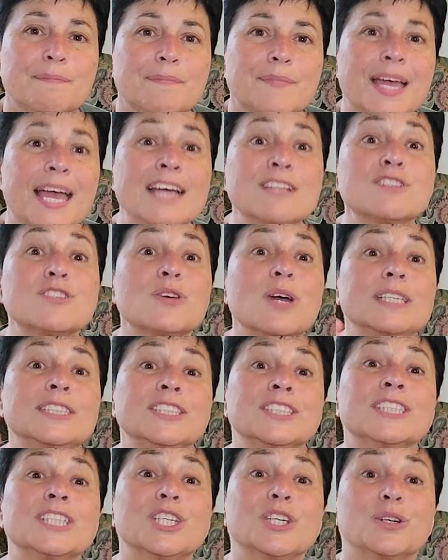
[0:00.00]
And so I
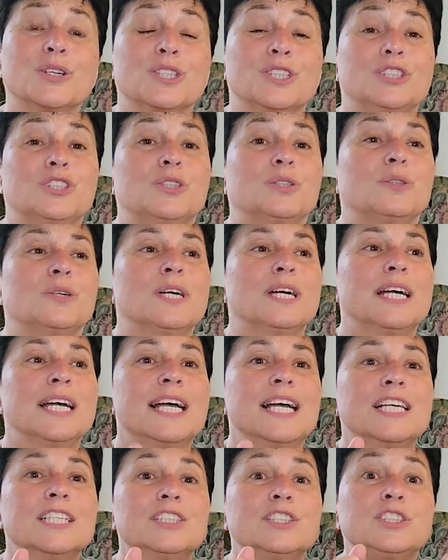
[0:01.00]
just encourage you,
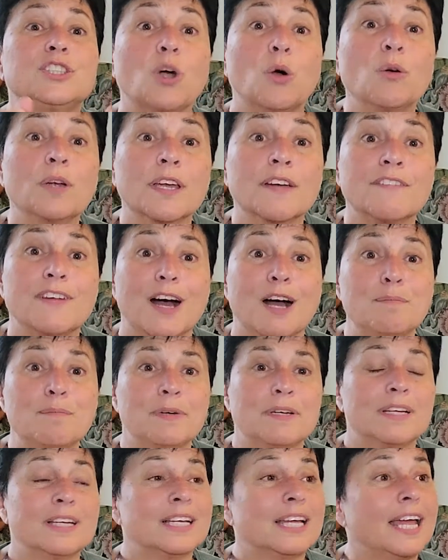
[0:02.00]
don't give
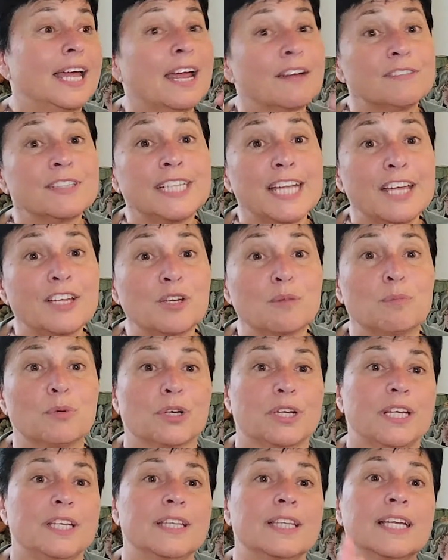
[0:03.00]
up. Every day you
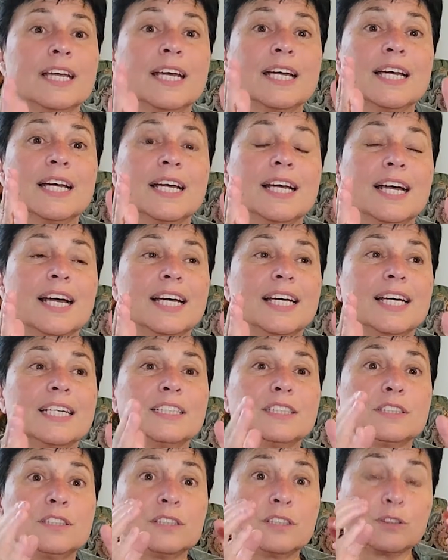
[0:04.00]
breathe,
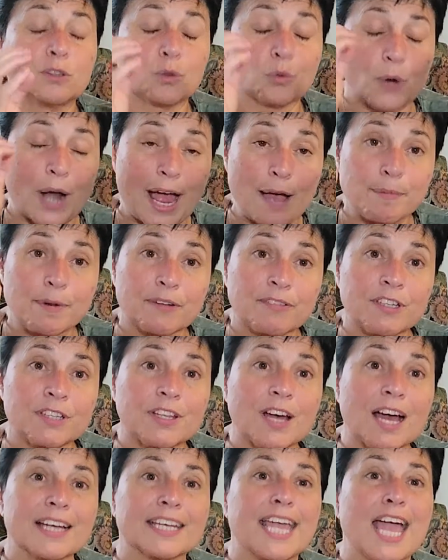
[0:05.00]
grab every
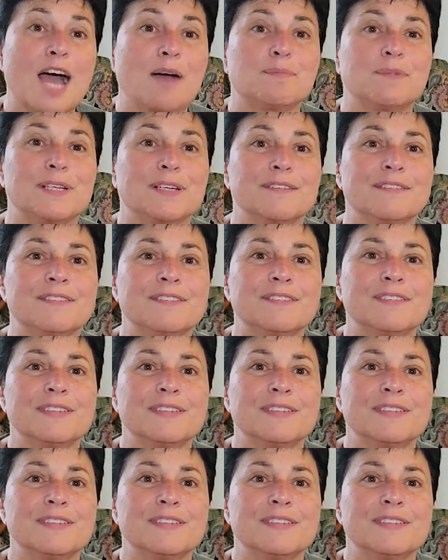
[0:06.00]
thought captive.